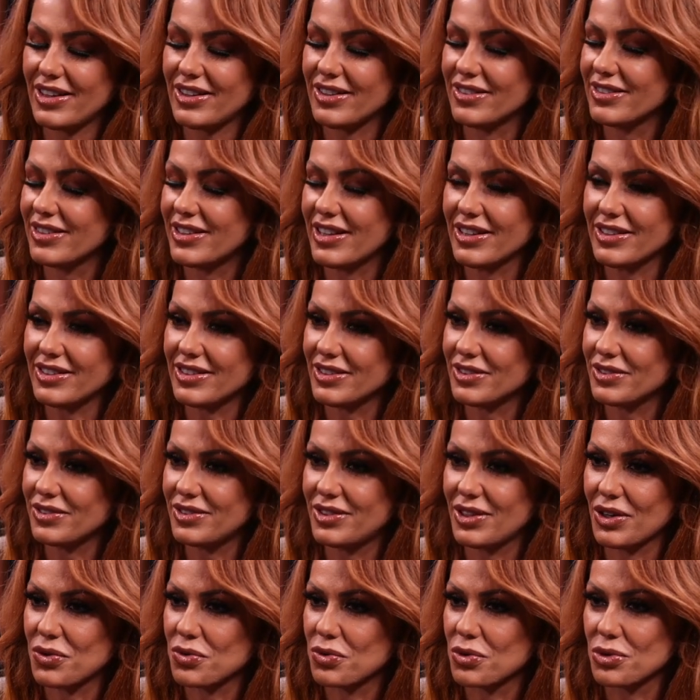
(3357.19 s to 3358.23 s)
I don't get
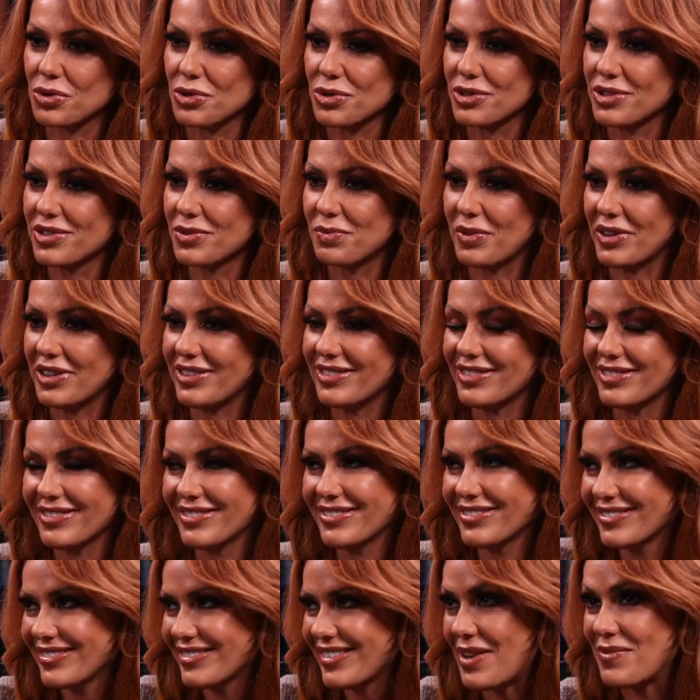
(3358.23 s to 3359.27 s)
their rules, but
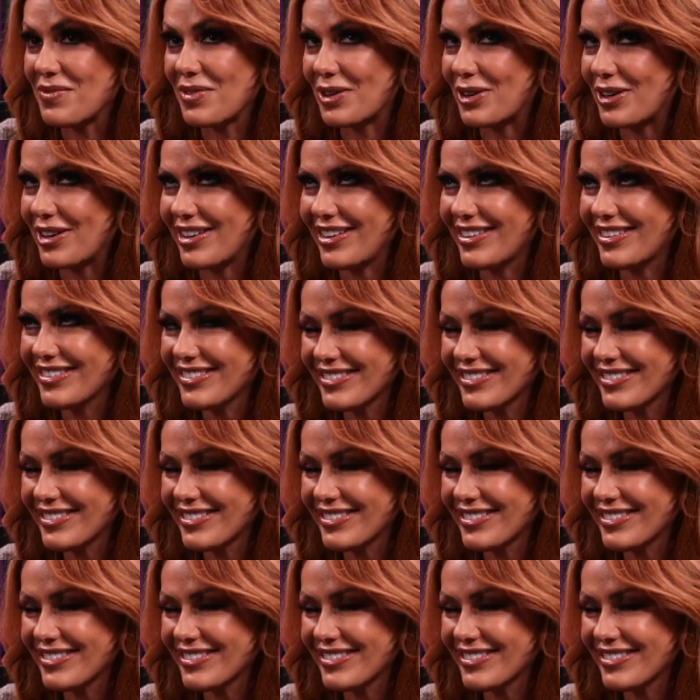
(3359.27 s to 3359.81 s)
I'm learning.